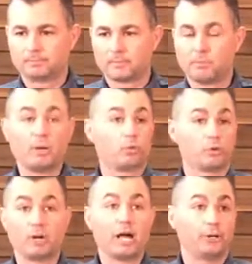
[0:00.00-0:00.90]
we're
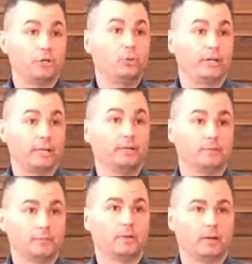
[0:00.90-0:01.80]
not doing it
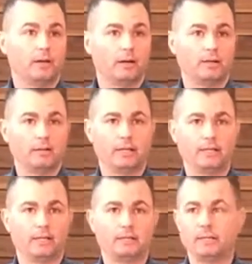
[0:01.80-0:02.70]

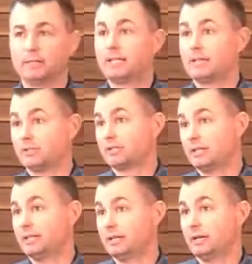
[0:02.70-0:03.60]
in Kansas
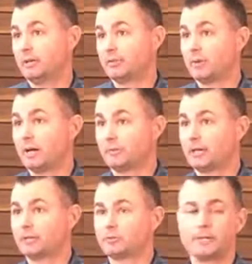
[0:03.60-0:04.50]
City and throughout the
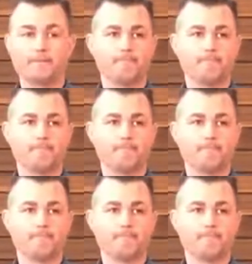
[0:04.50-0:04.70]
country.